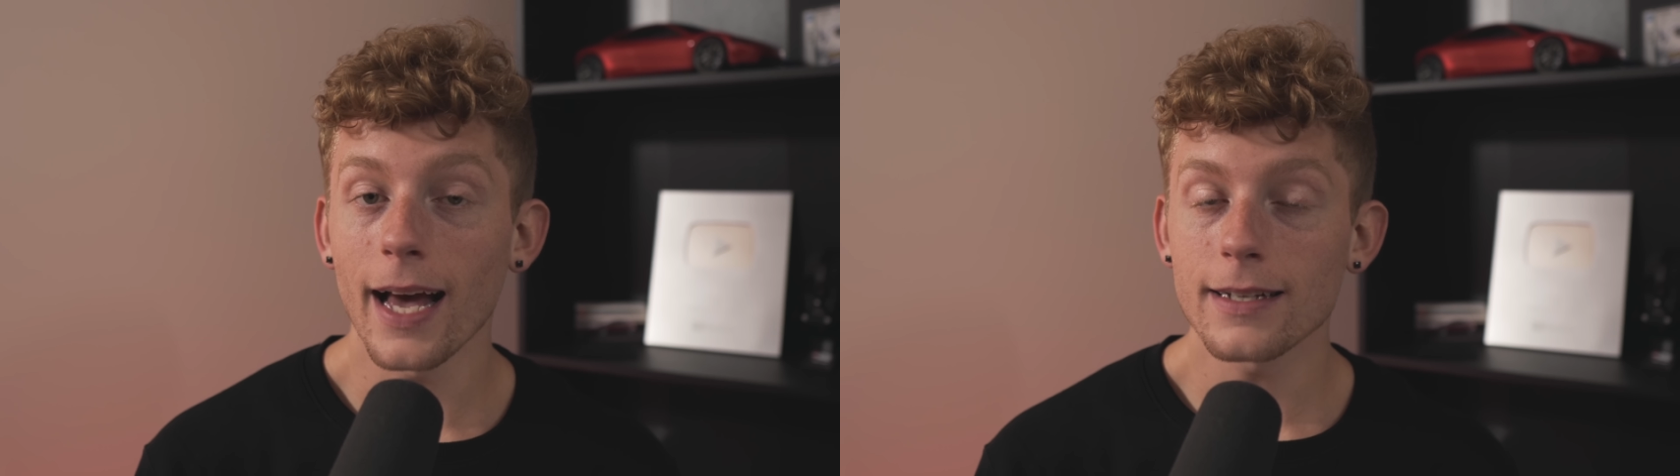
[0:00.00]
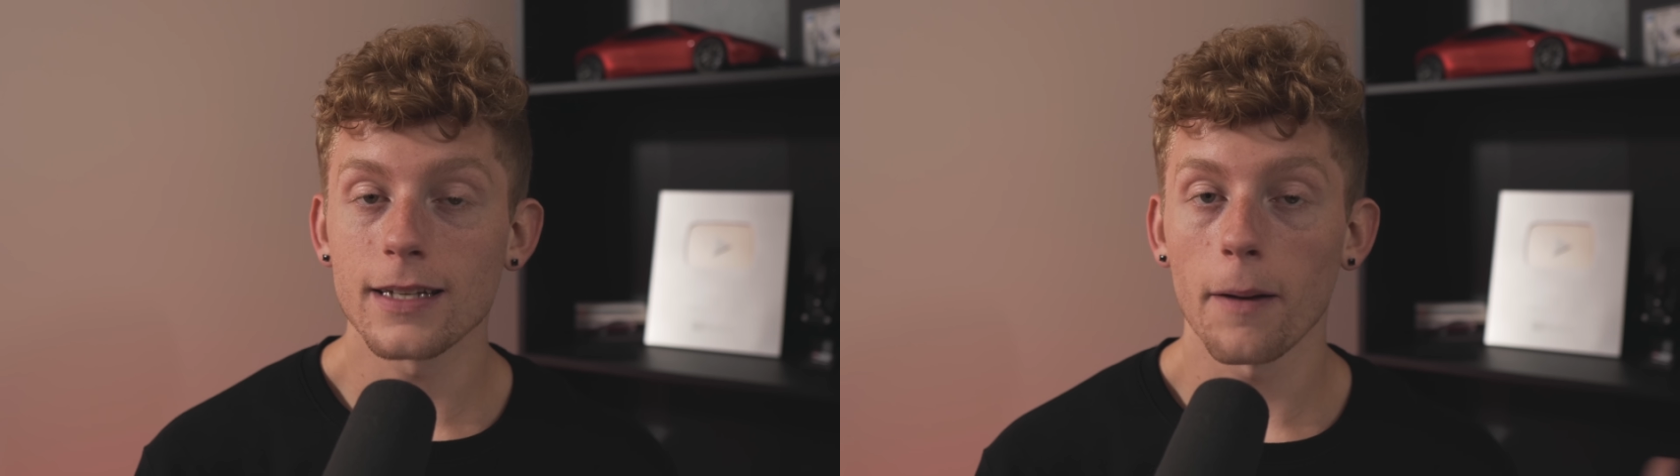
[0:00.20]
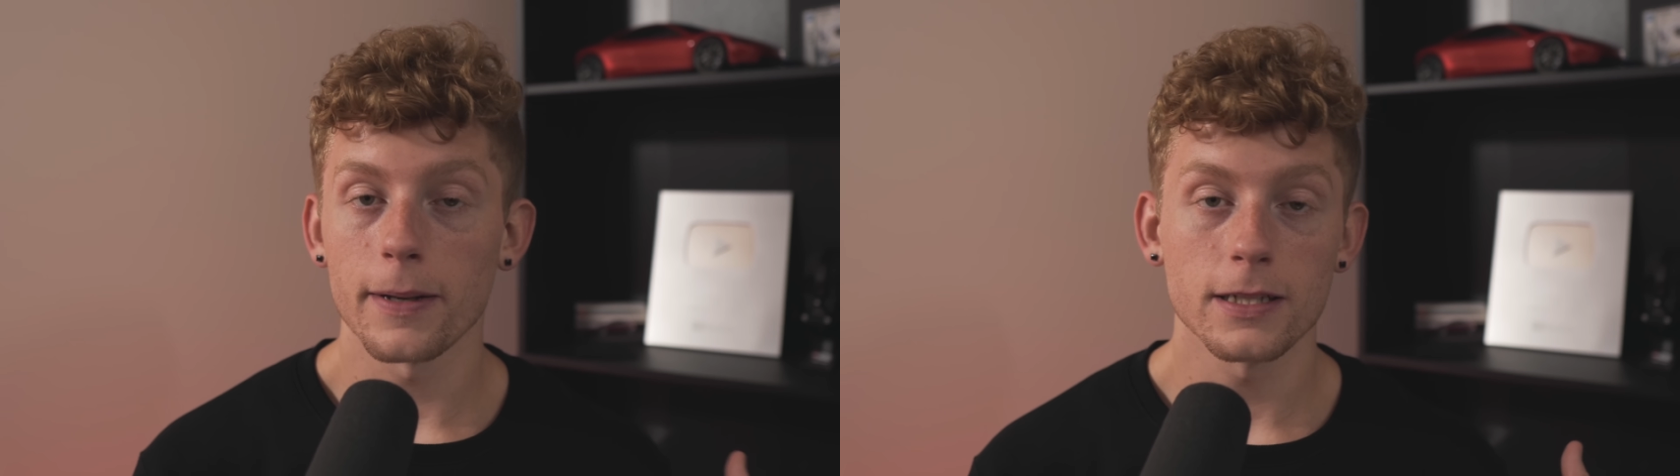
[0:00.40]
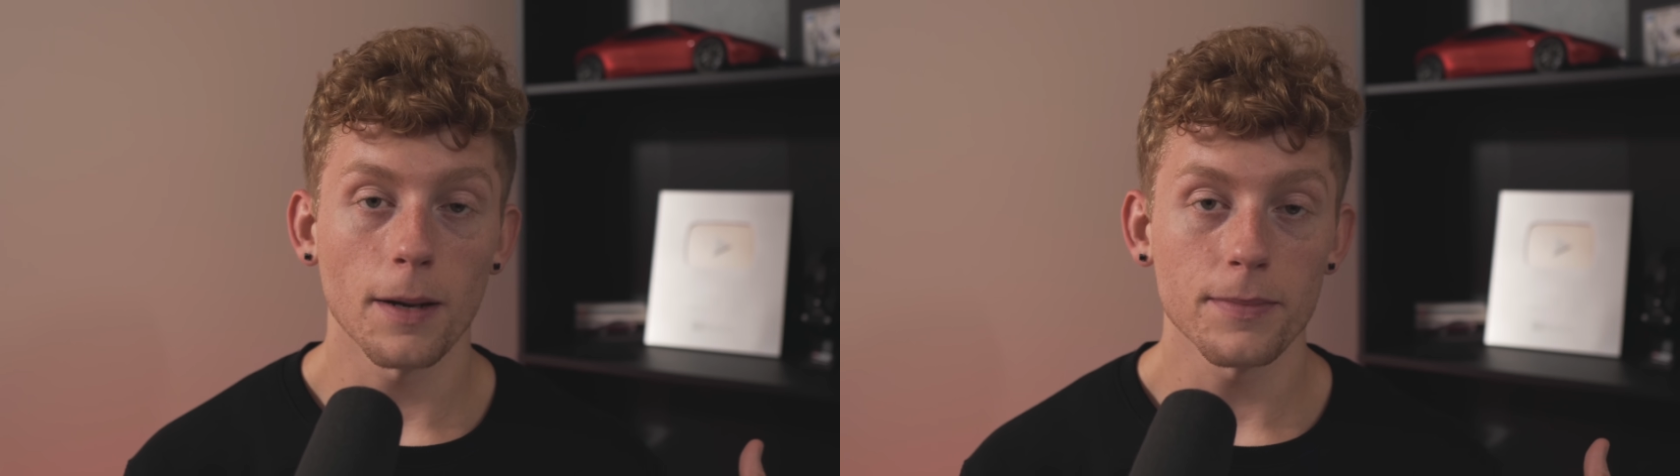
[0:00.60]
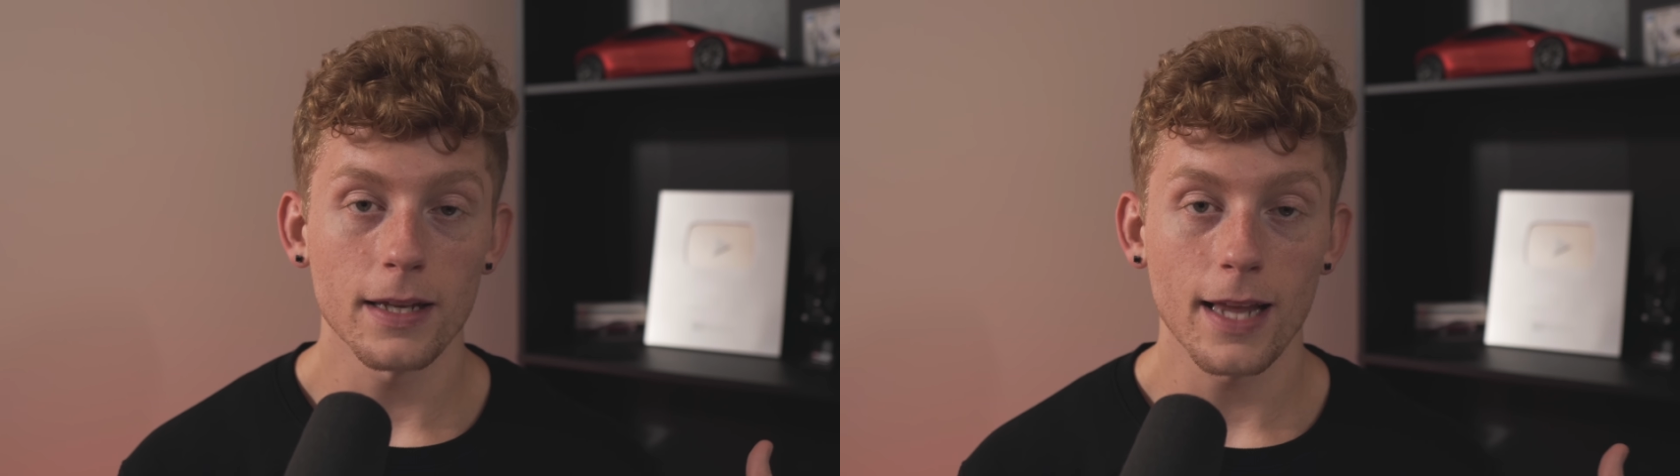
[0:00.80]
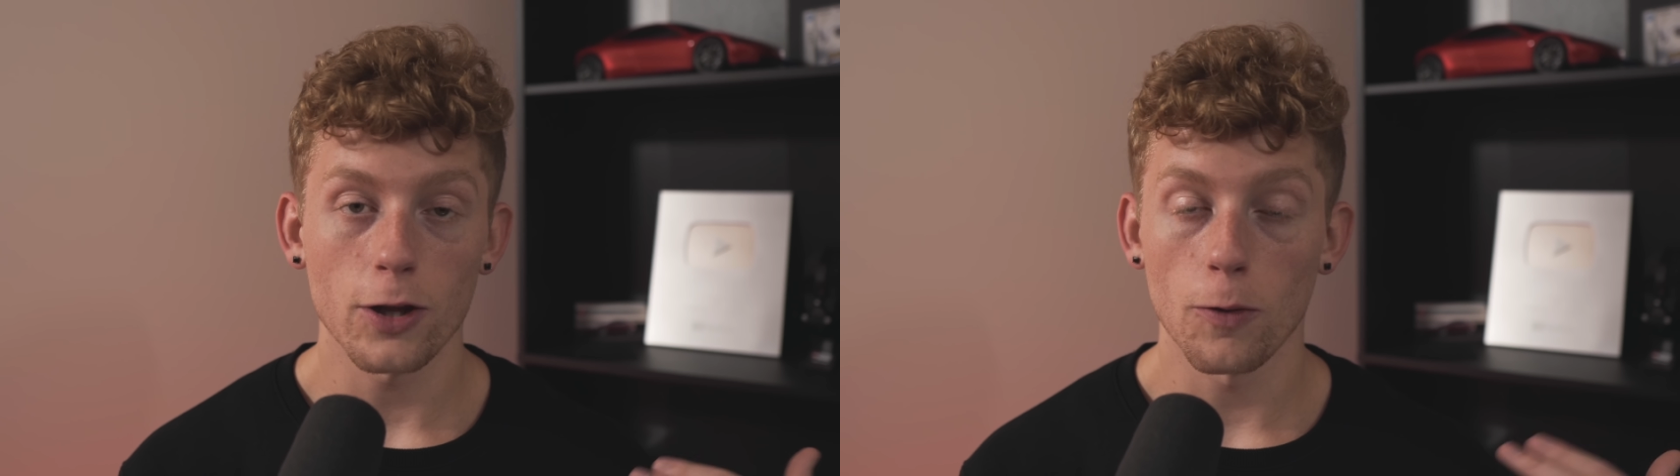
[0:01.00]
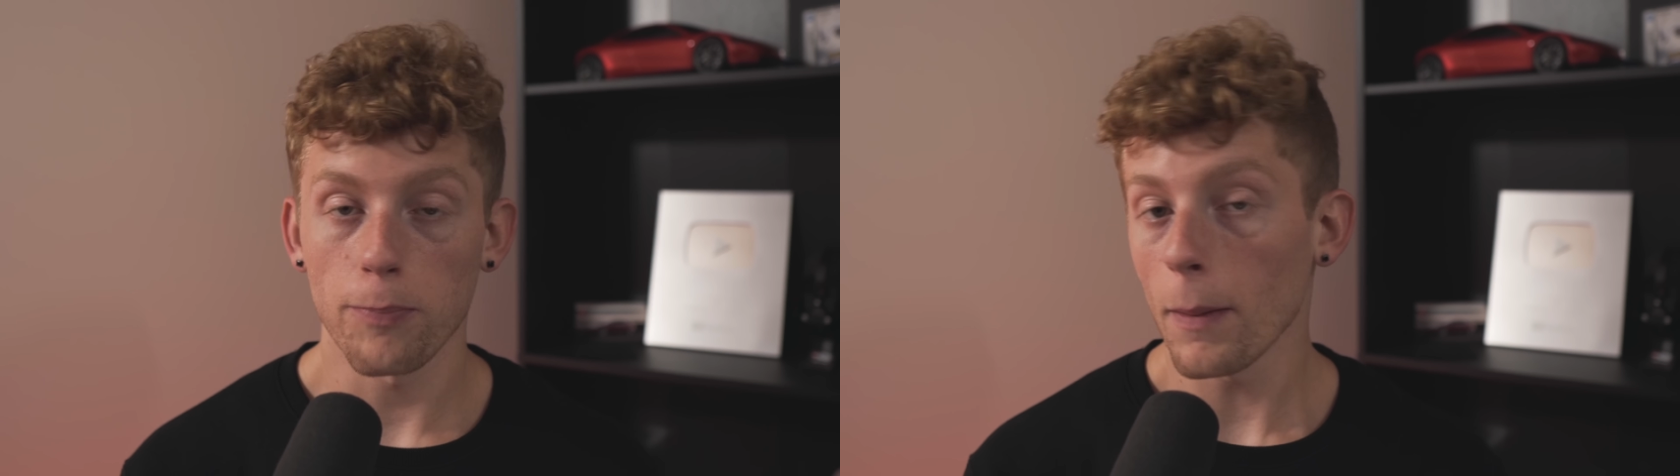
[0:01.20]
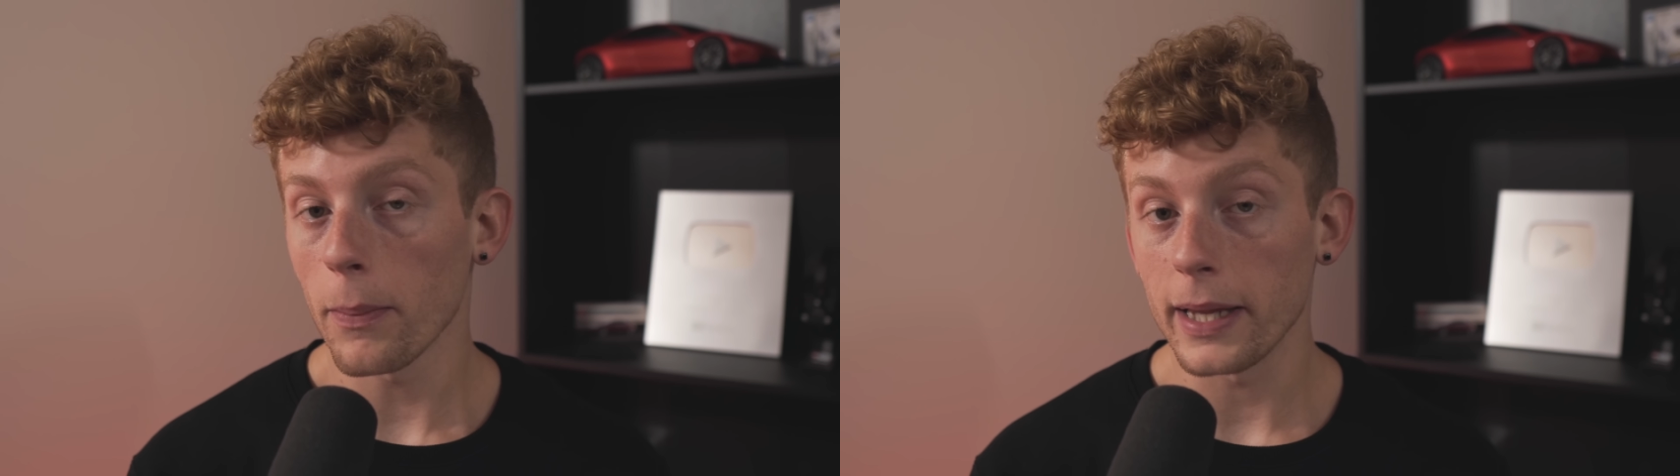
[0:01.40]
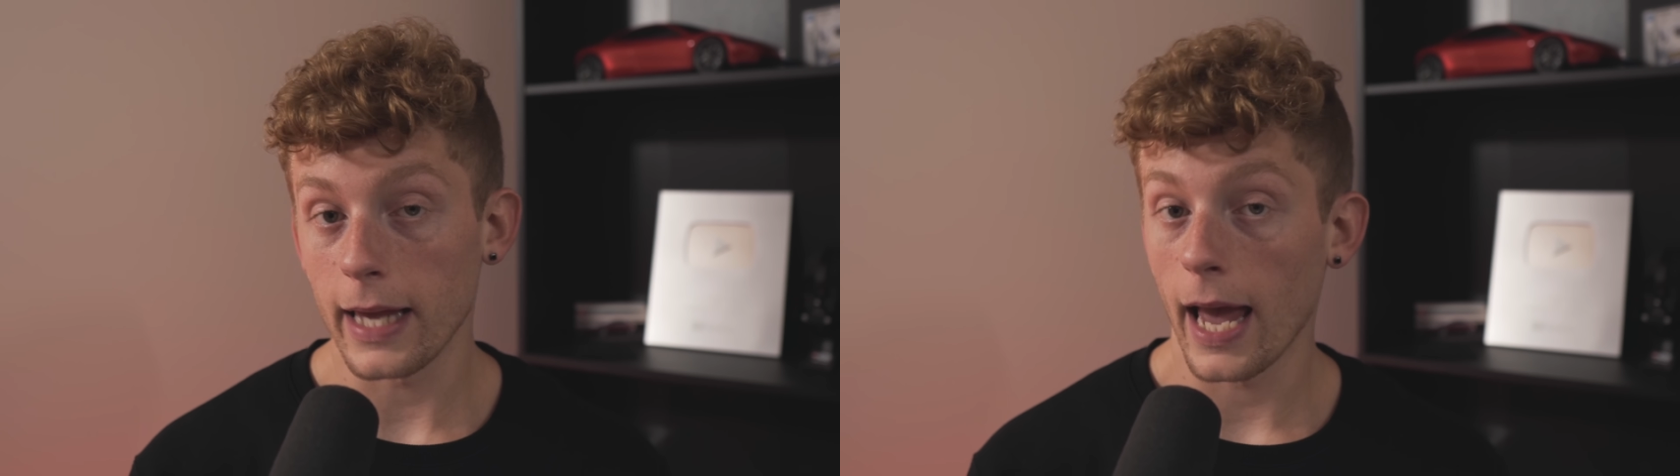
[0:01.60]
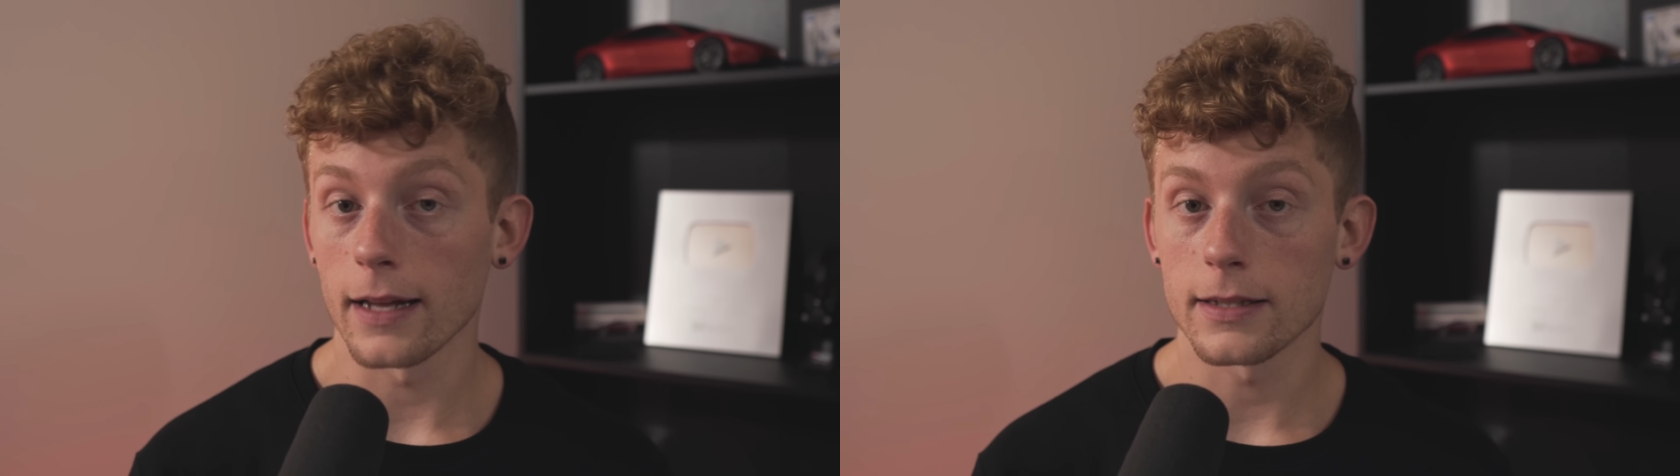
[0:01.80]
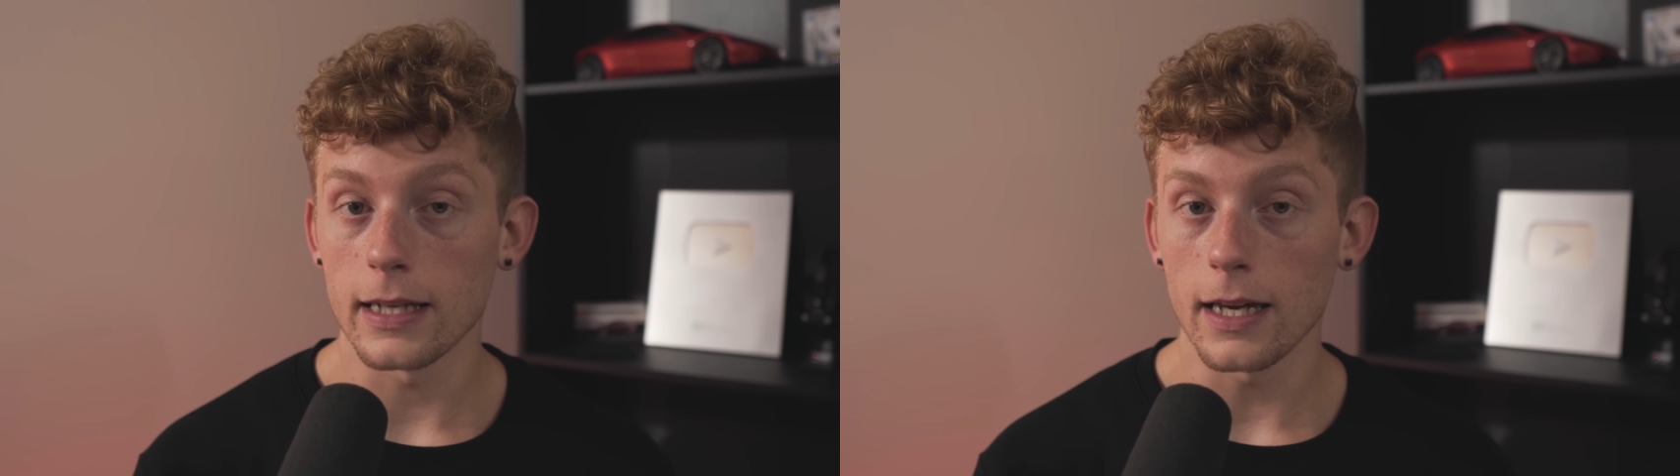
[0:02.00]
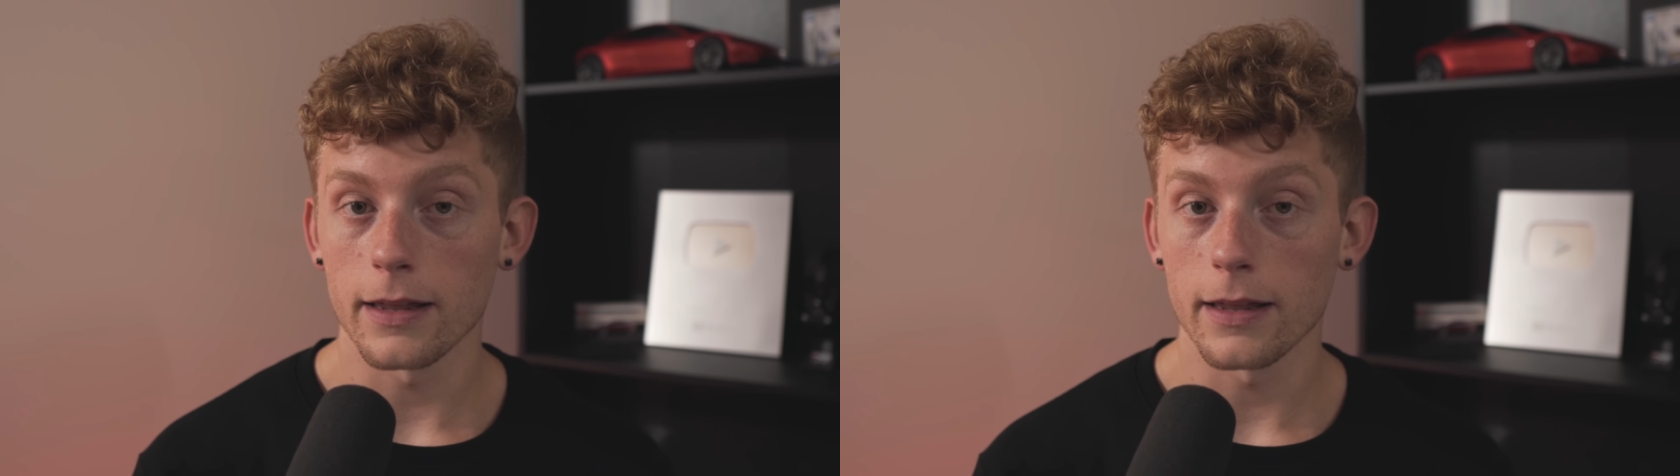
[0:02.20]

Next up is something that you probably can't see